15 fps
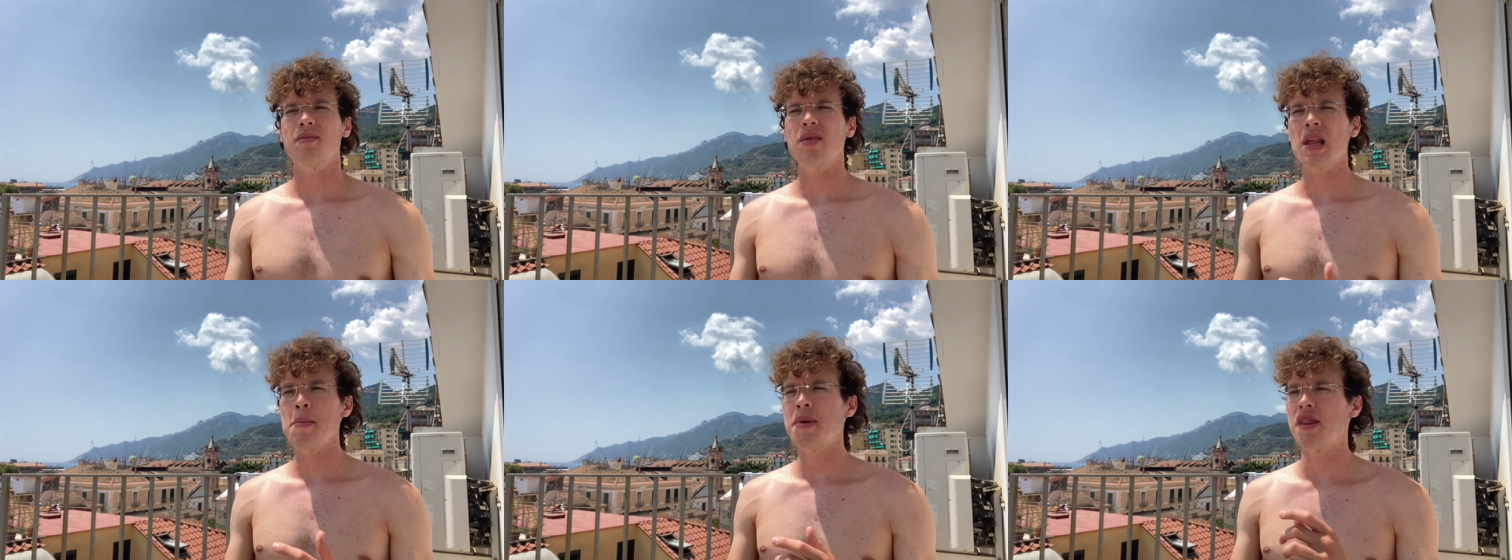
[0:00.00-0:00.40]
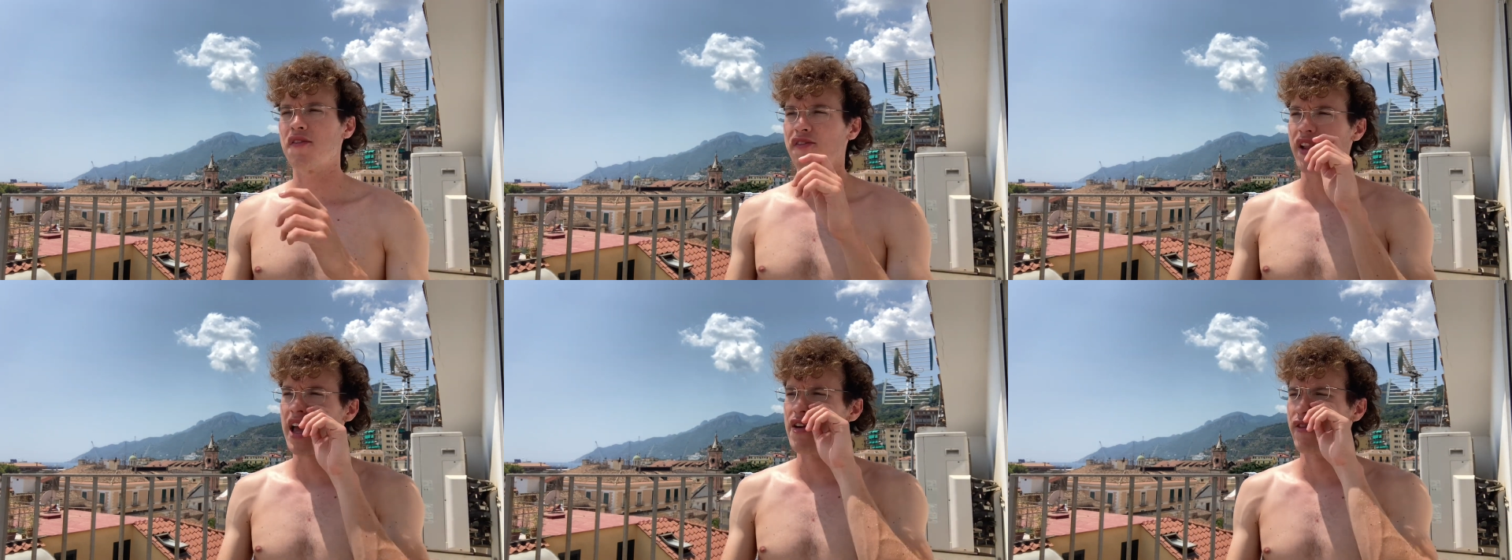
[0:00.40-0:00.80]
But the
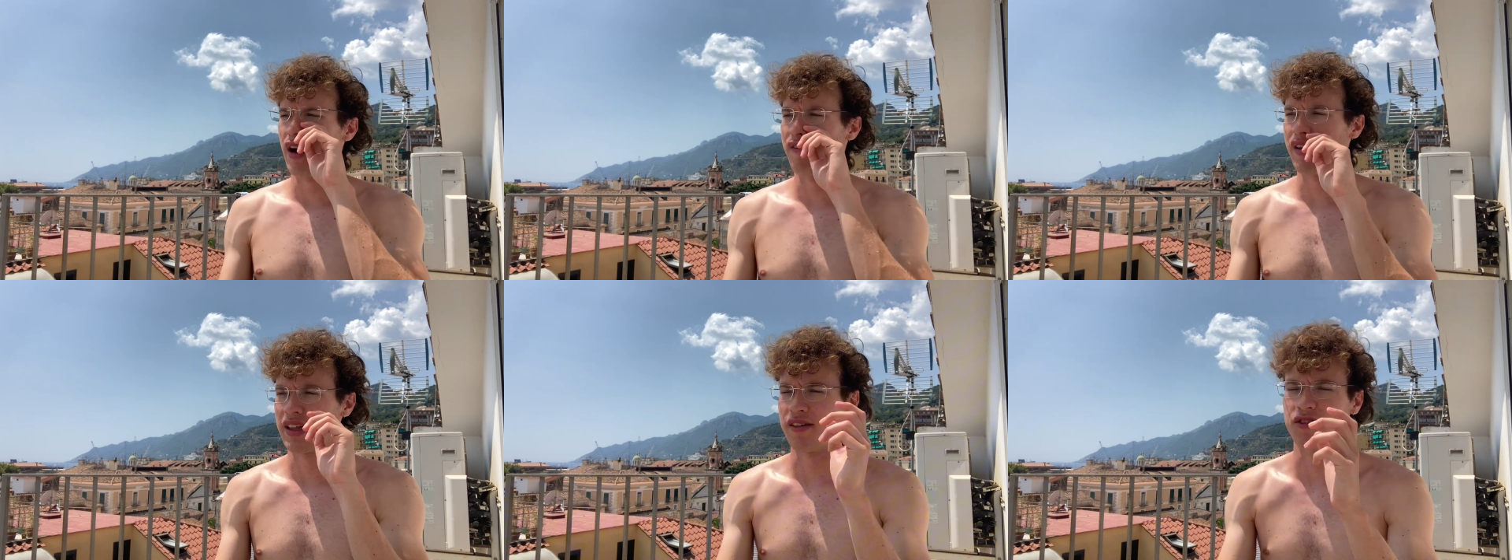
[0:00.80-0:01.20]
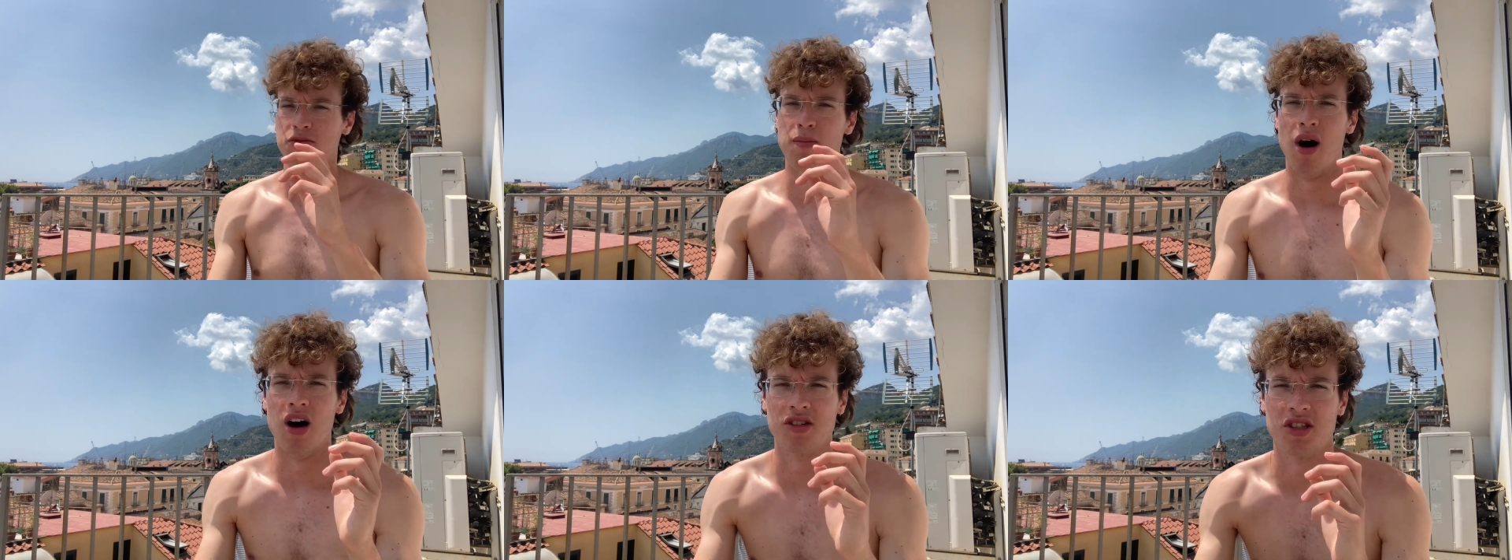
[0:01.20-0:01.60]
flavor, I feel like they've just
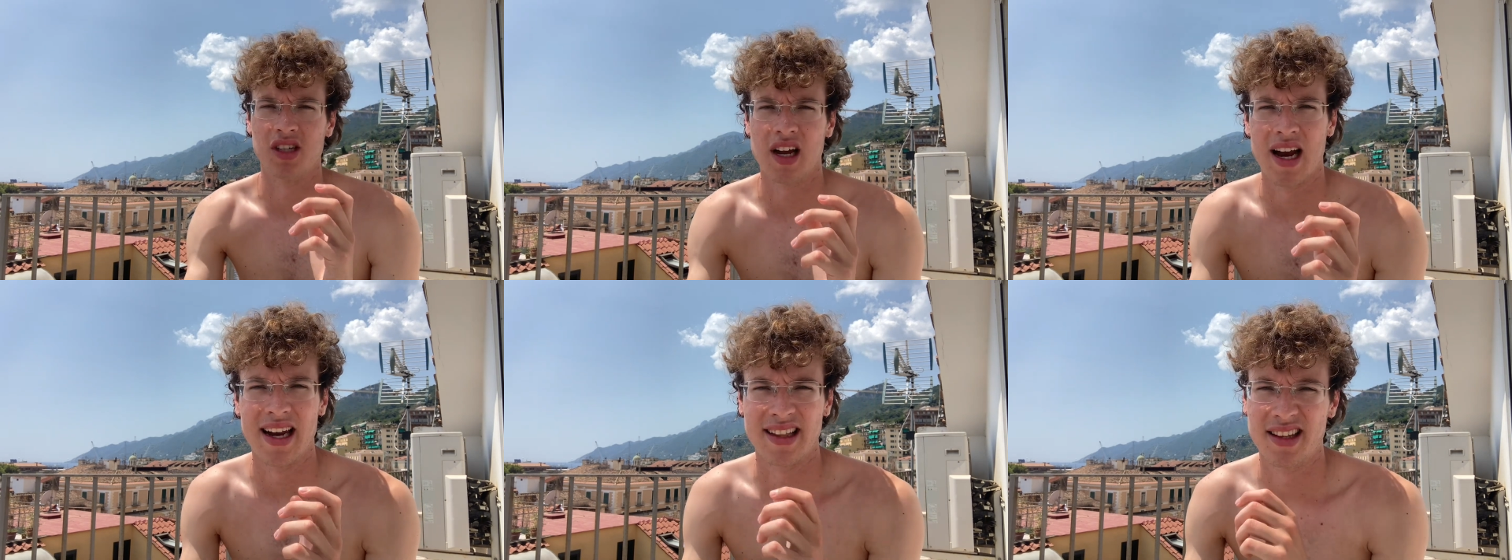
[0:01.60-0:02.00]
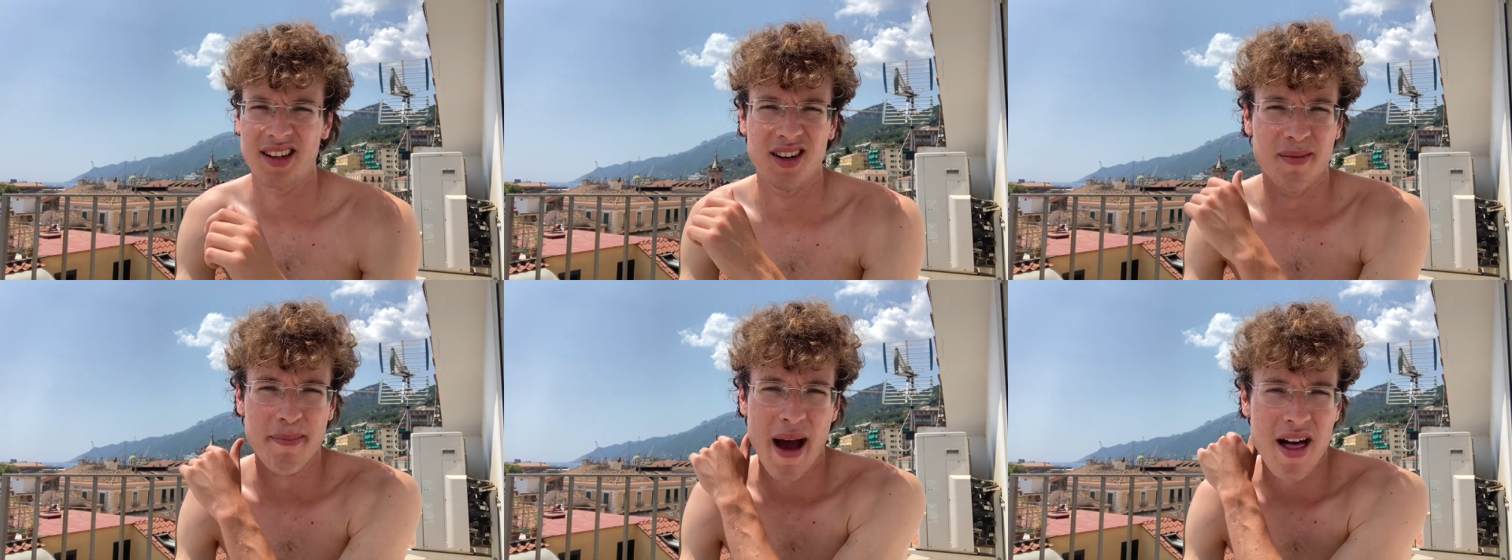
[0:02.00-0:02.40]
mastered the kind of
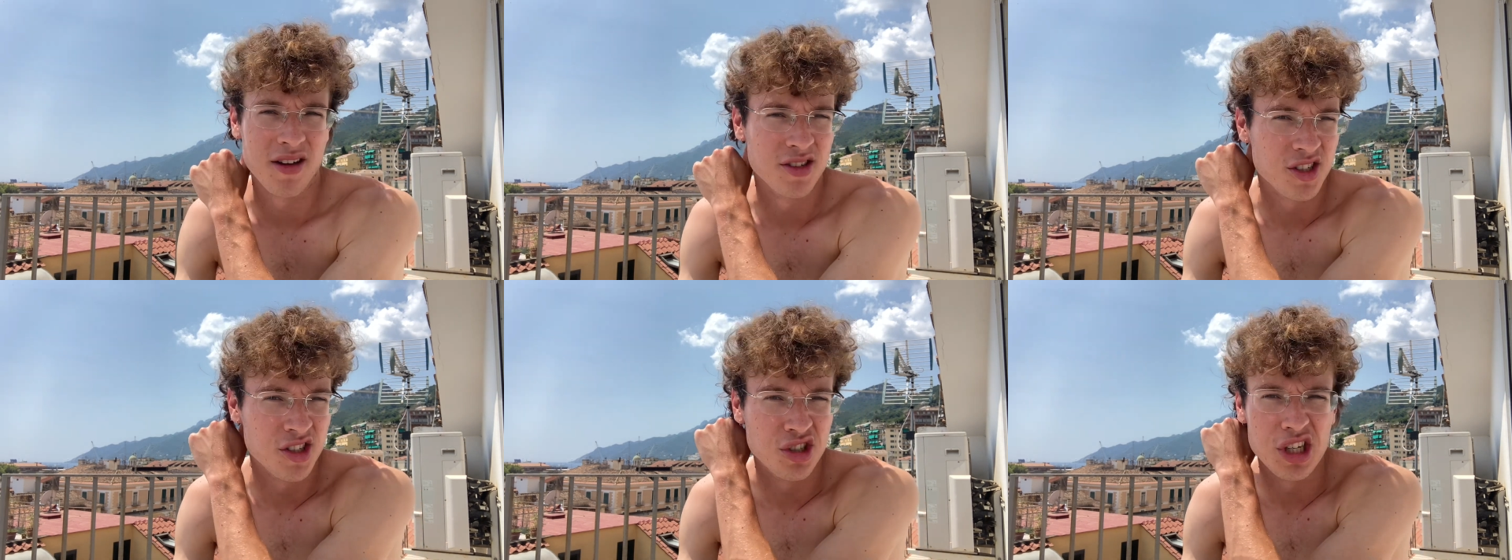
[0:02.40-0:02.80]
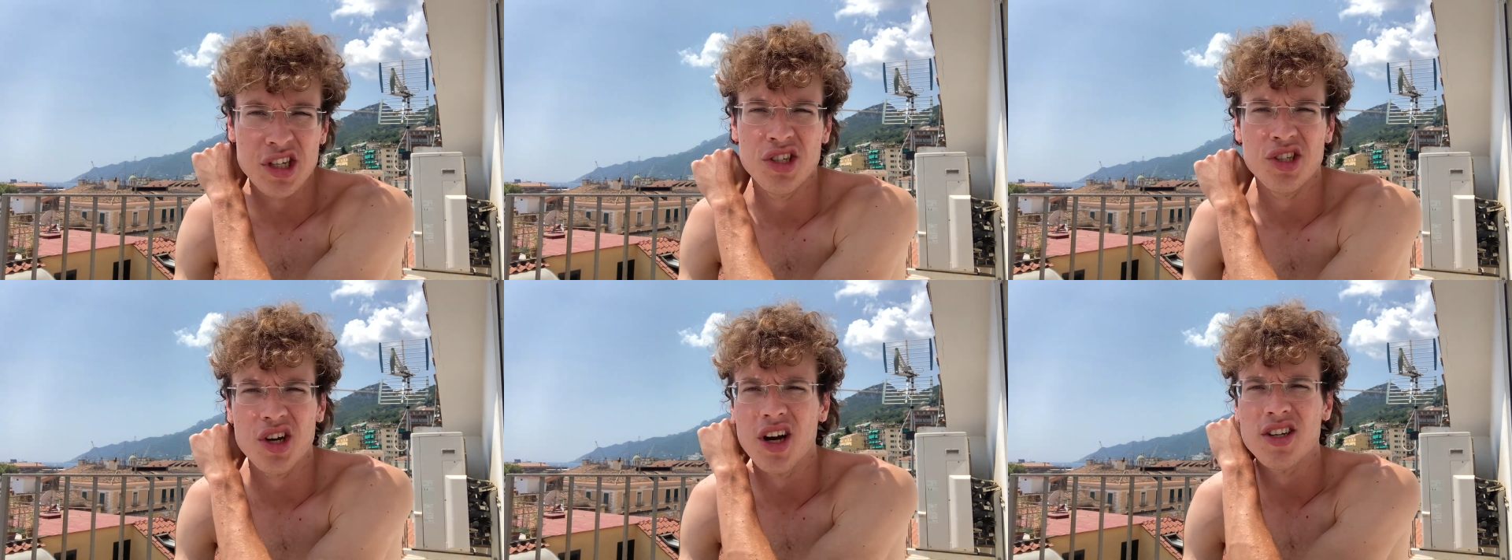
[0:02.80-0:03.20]
the balance of
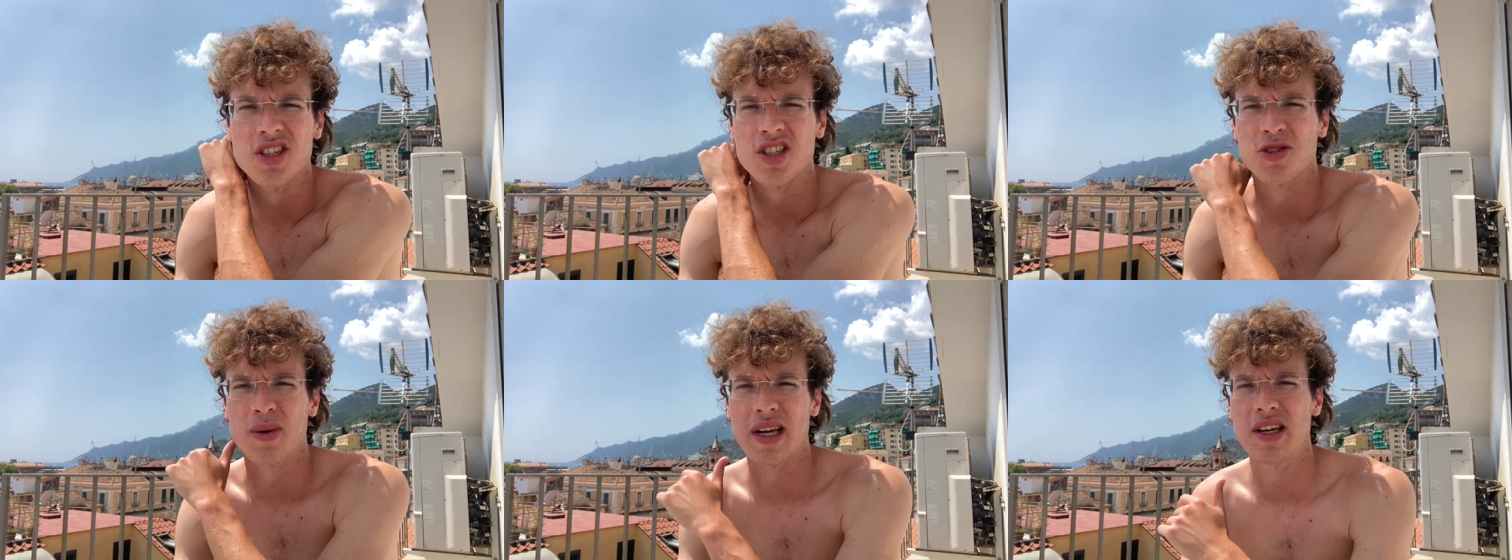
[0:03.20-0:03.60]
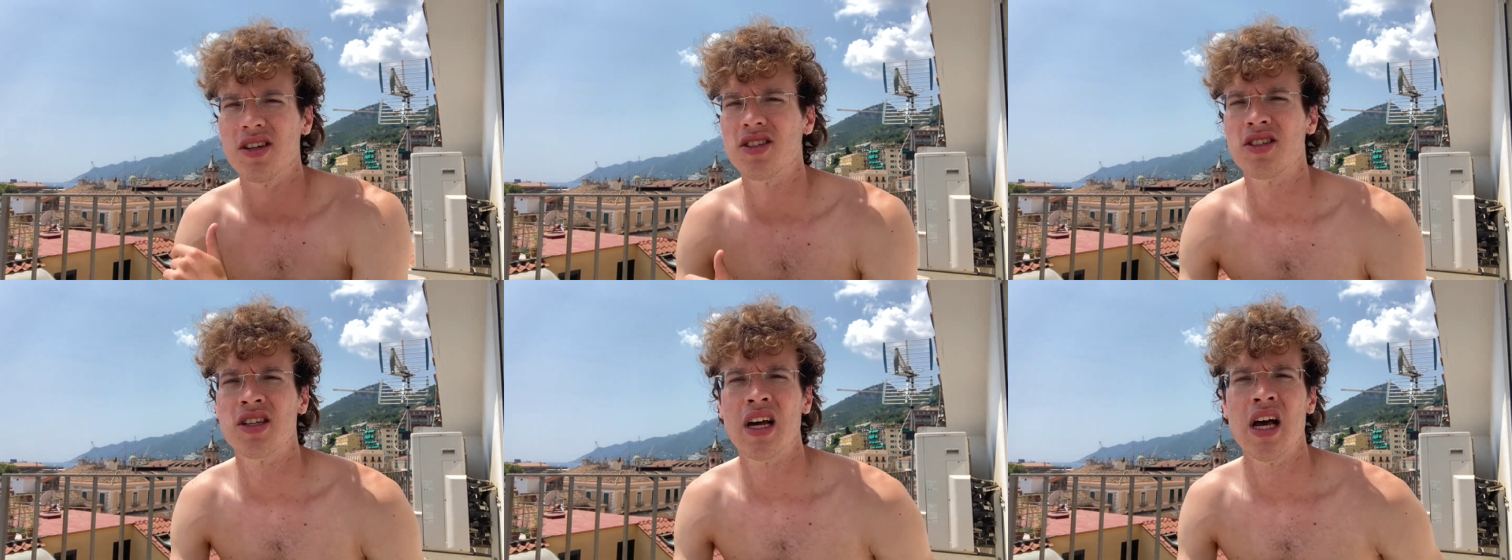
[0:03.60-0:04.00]
ginger to
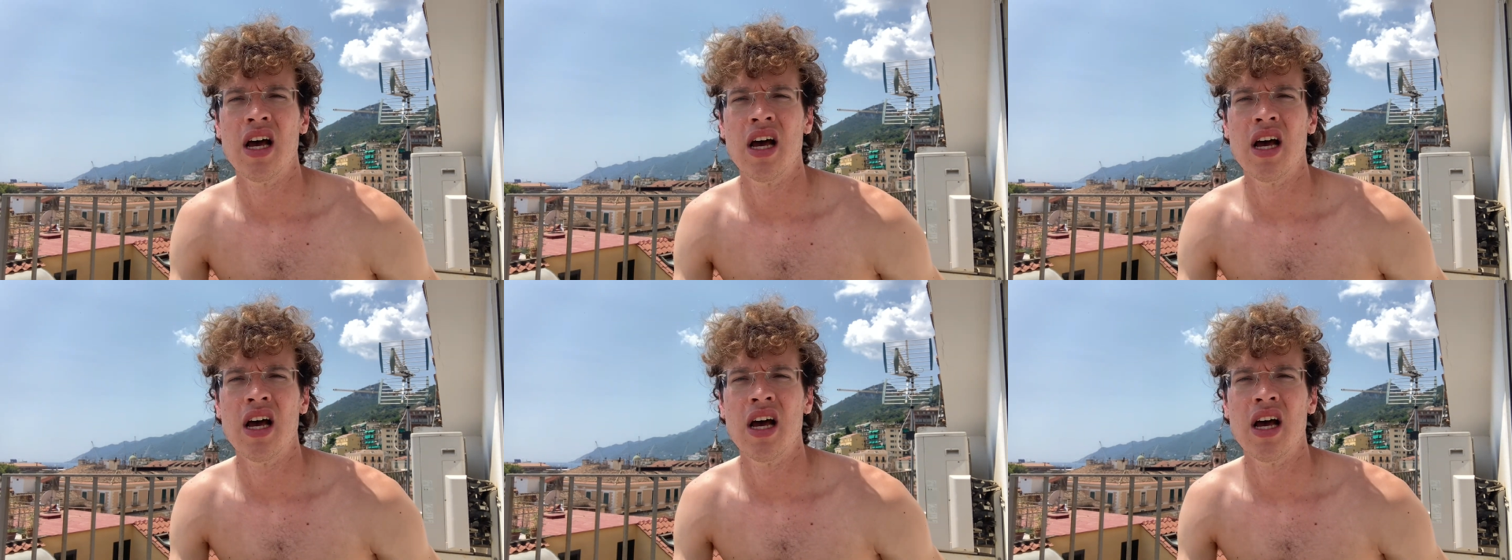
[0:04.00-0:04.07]
sweetness.